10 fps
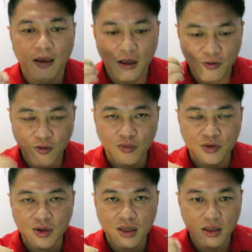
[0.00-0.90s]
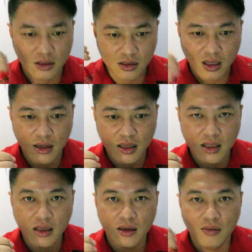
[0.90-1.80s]
In Form 3,
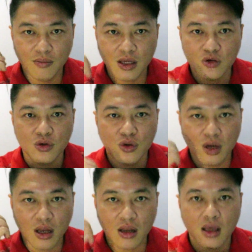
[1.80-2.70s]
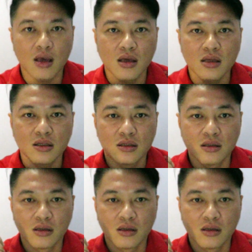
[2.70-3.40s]
study, make sure you get A's.